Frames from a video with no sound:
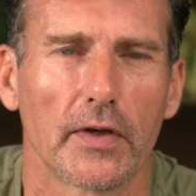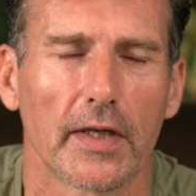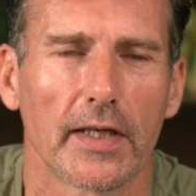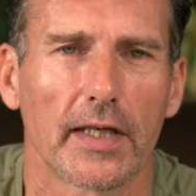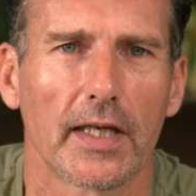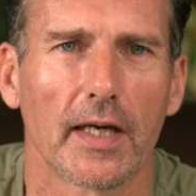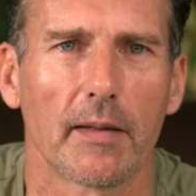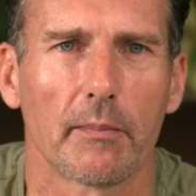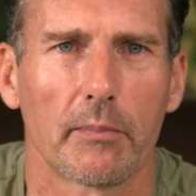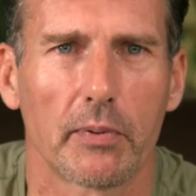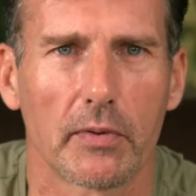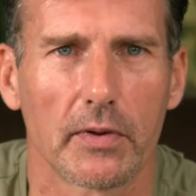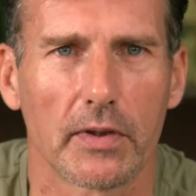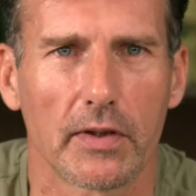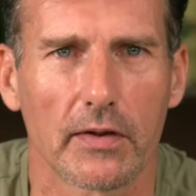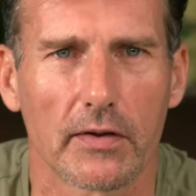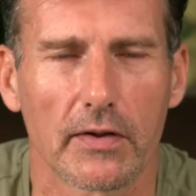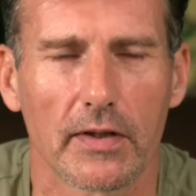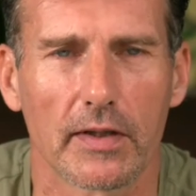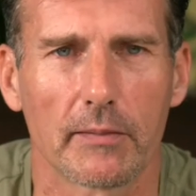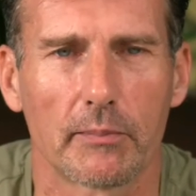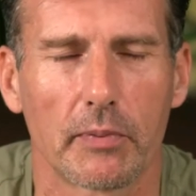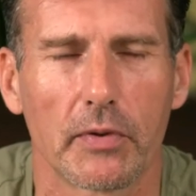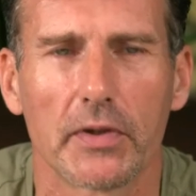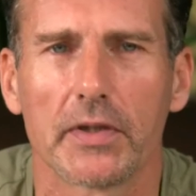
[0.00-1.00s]
I kept putting
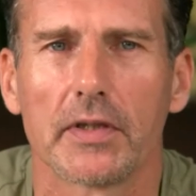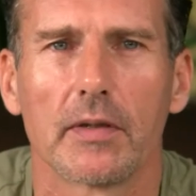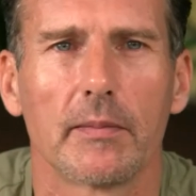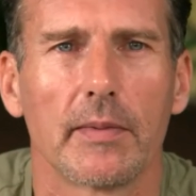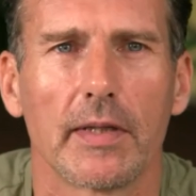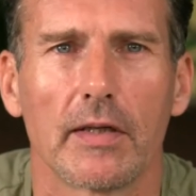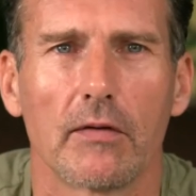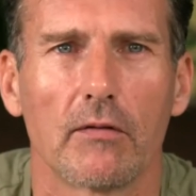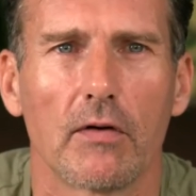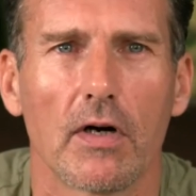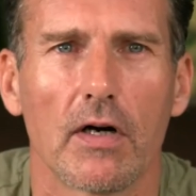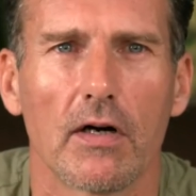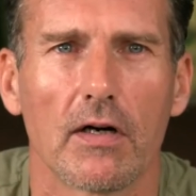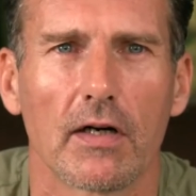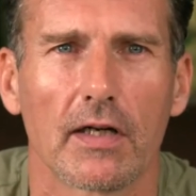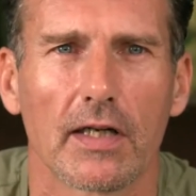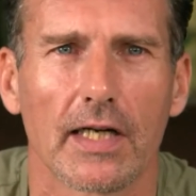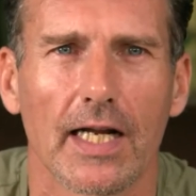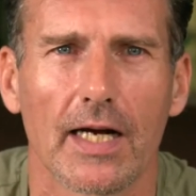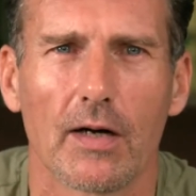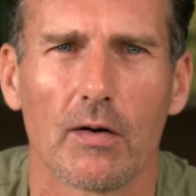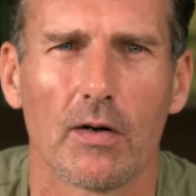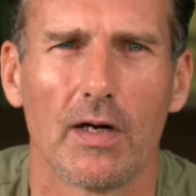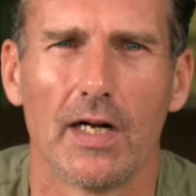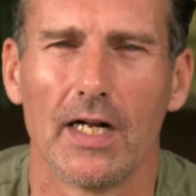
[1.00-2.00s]
them in wrong.
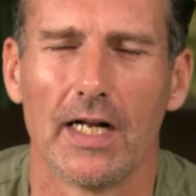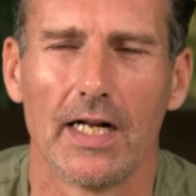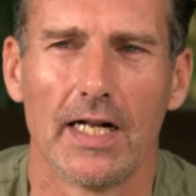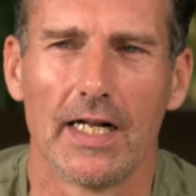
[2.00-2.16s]
Now,